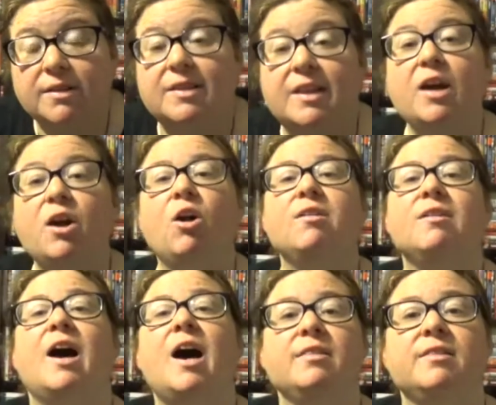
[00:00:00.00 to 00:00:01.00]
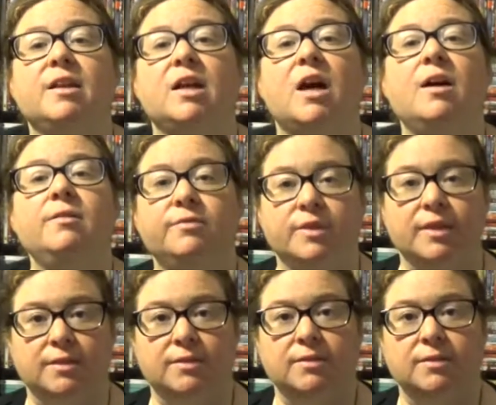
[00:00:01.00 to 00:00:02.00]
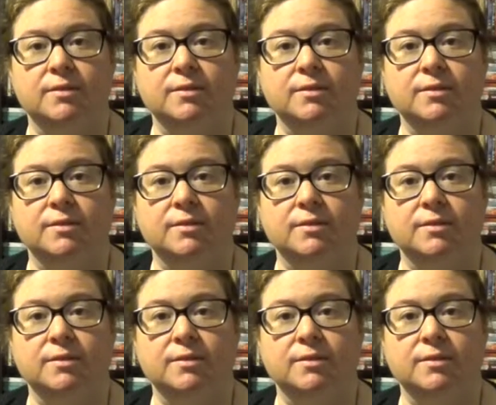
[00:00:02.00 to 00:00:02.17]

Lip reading: They are not the conflict.